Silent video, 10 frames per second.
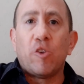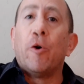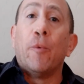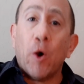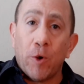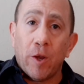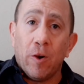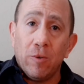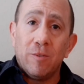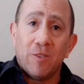your
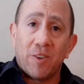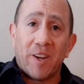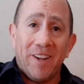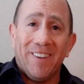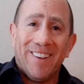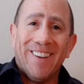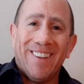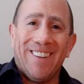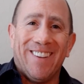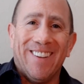rodeo, okay?
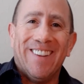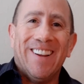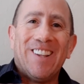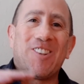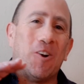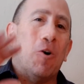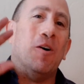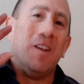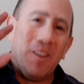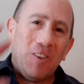So
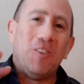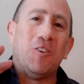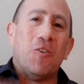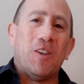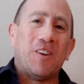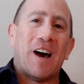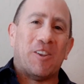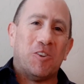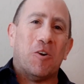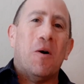you do what you got
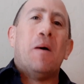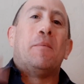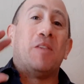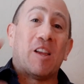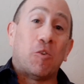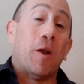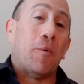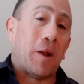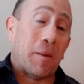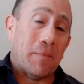to do, but that's what I
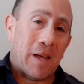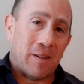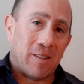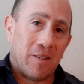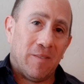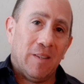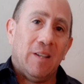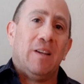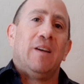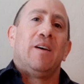recommend.
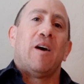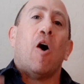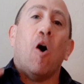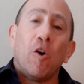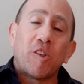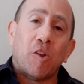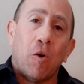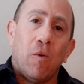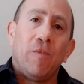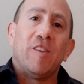
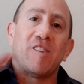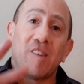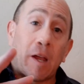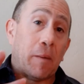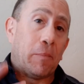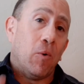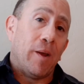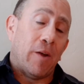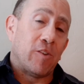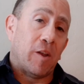Also, the second
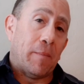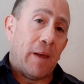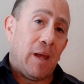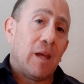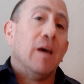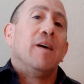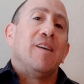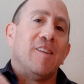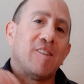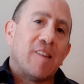point I was going to make
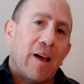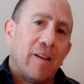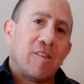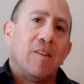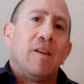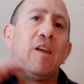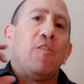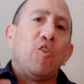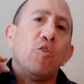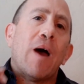is that
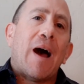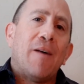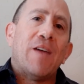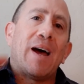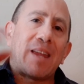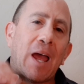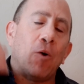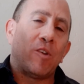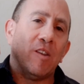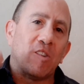if you have that
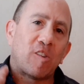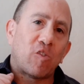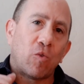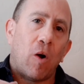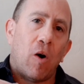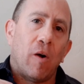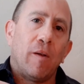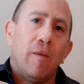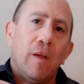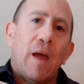counting
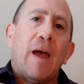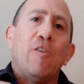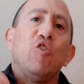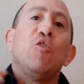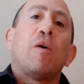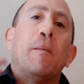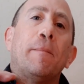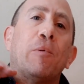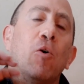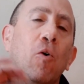strong and you can
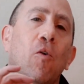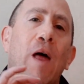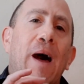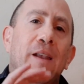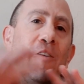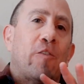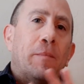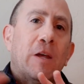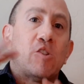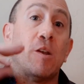pull that
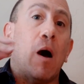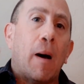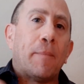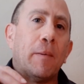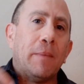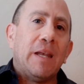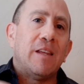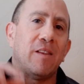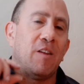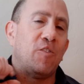information up
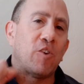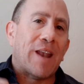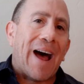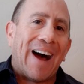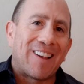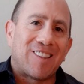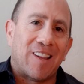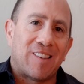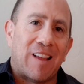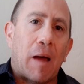immediately, if you can
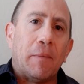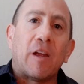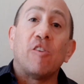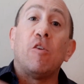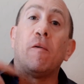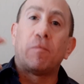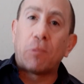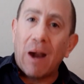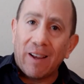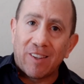access that because you've
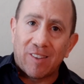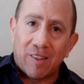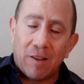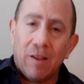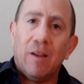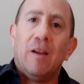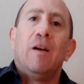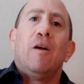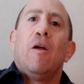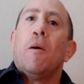practiced it,
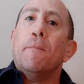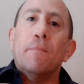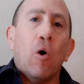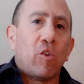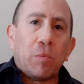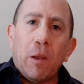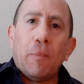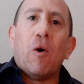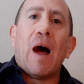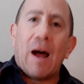most
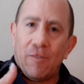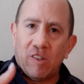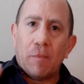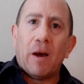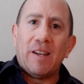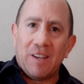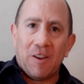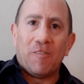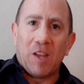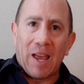people have some
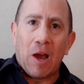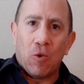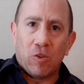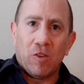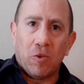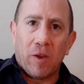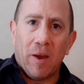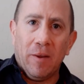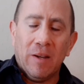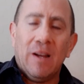idea of the count,
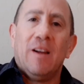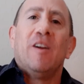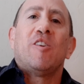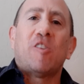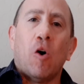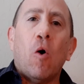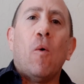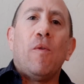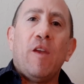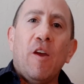okay?
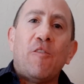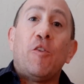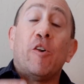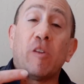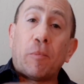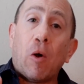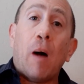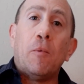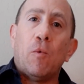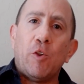So if there's a
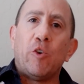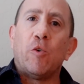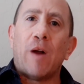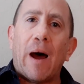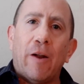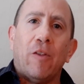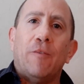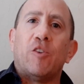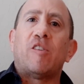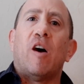problem when you're doing higher
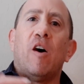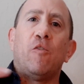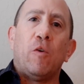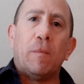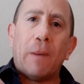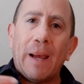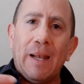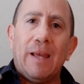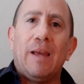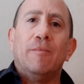level stuff with
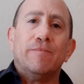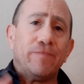baile